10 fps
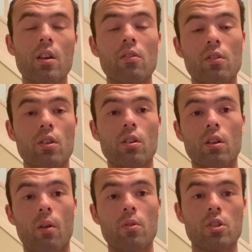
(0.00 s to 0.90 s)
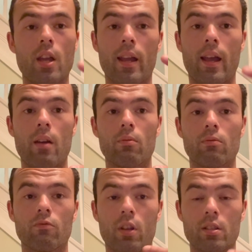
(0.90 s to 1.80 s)
so you can go and check out
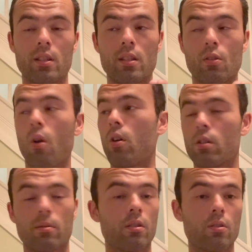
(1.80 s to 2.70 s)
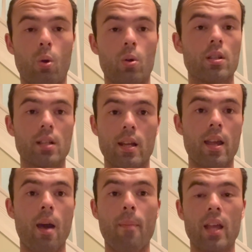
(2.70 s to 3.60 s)
Rusty's cotton, because honestly,
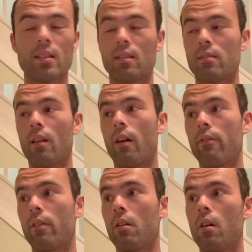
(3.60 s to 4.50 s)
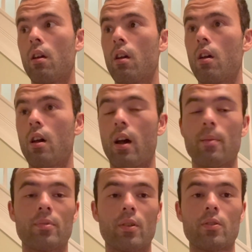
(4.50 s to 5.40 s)
amazing stuff.
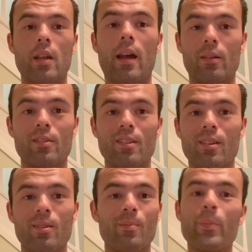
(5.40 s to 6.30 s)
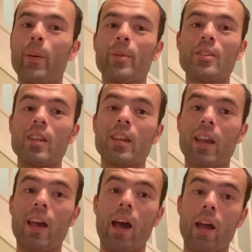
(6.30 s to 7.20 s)
So shout out to you, Mama G
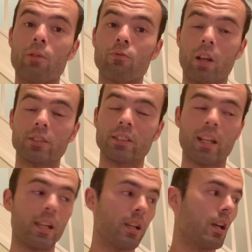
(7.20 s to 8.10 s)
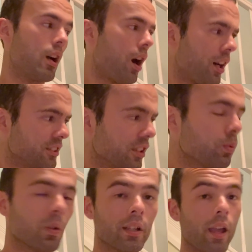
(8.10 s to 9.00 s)
Gear and Rusty. I did
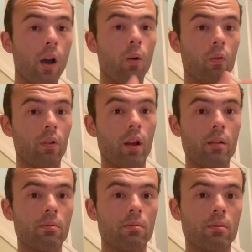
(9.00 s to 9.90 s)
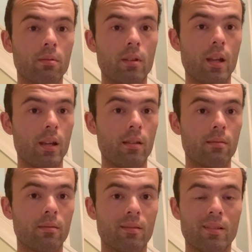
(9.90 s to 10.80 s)
want to get Oslo here,
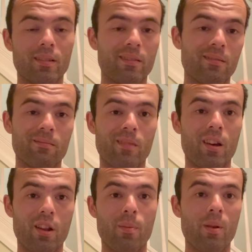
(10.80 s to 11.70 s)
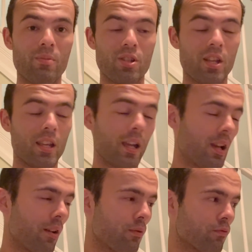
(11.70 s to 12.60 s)
because I know Mama G Gear
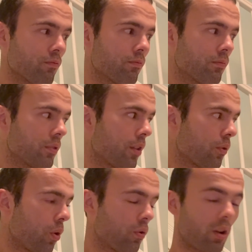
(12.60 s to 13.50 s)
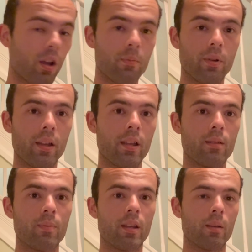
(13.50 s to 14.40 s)
loves Oslo, but he's
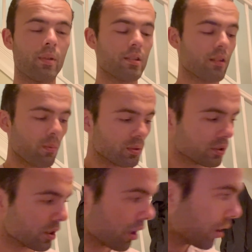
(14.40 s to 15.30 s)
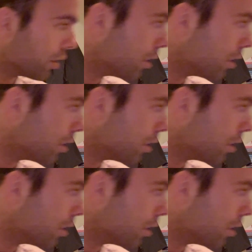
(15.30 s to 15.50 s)
being a bit stubborn tonight.